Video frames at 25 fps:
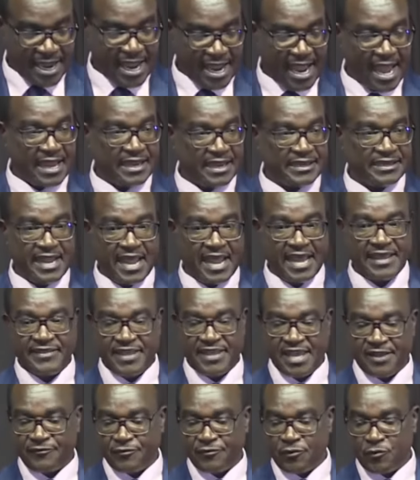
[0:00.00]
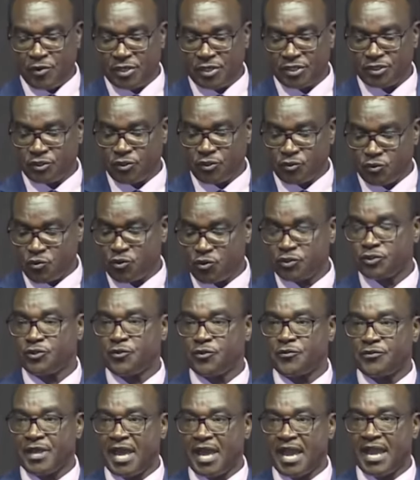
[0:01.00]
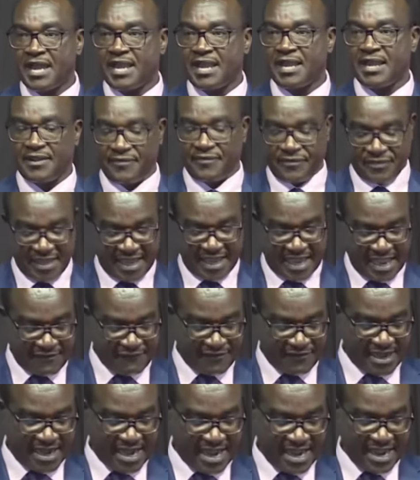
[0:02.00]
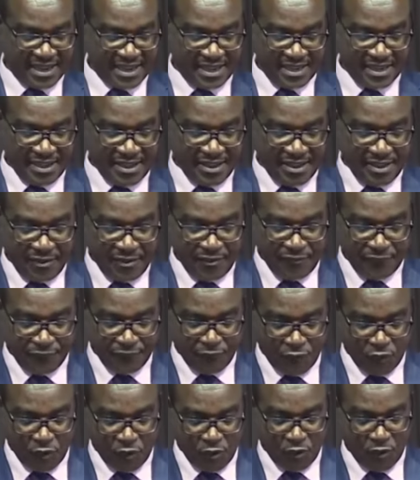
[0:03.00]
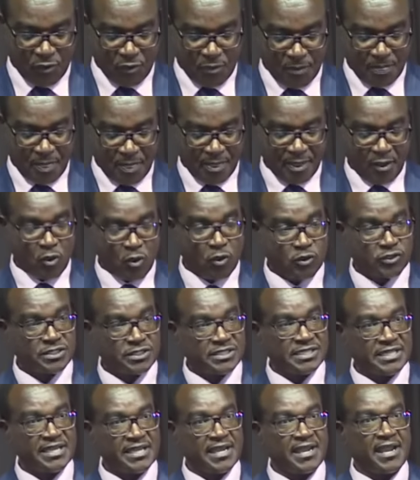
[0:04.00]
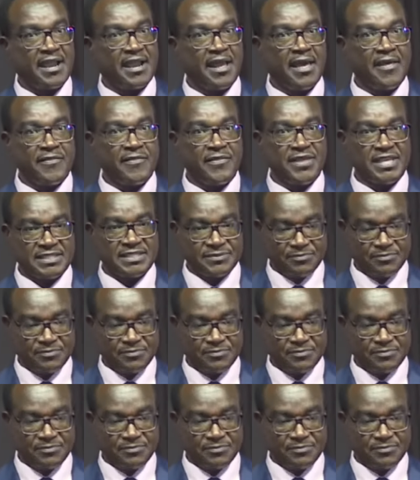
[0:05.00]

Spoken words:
And I therefore wish to also thank the Governor for hosting this